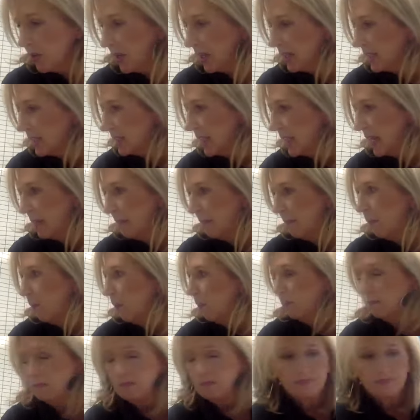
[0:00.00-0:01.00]
an
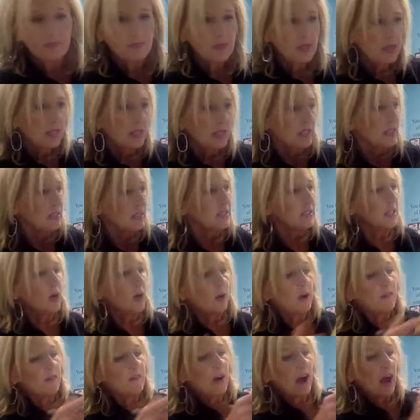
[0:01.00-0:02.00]
example.
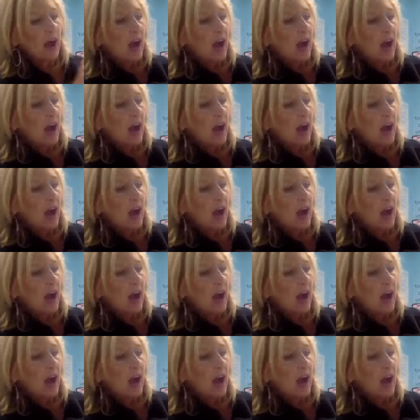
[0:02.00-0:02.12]
So if